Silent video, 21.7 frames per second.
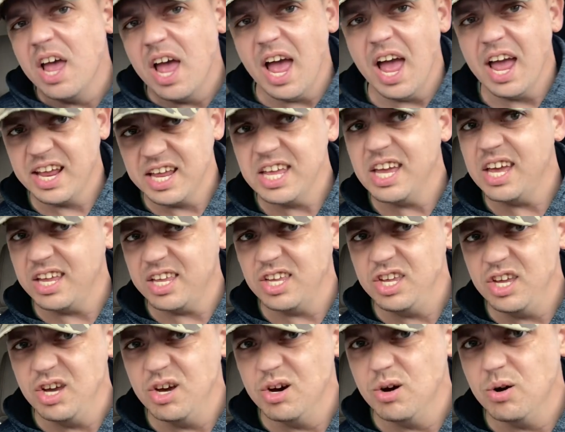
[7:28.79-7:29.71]
and get
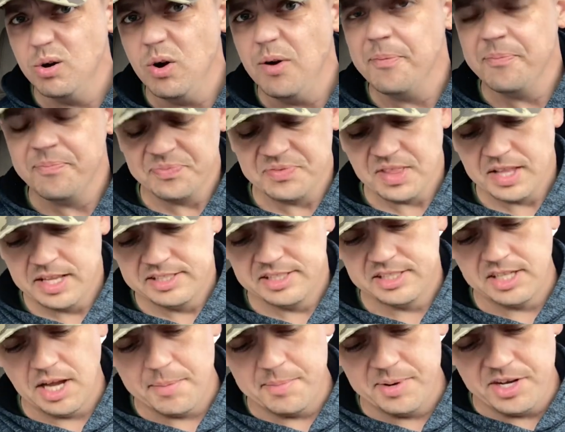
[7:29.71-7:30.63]
you
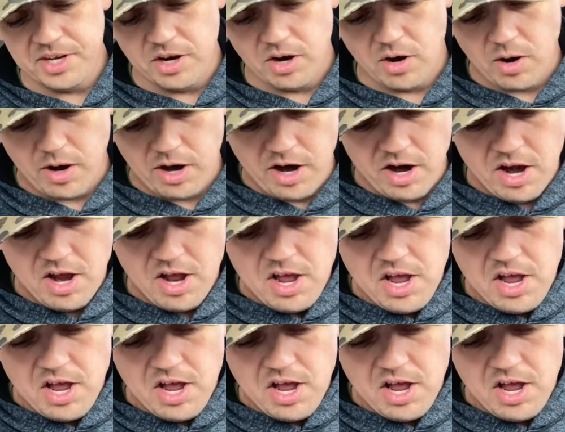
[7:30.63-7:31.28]
some of your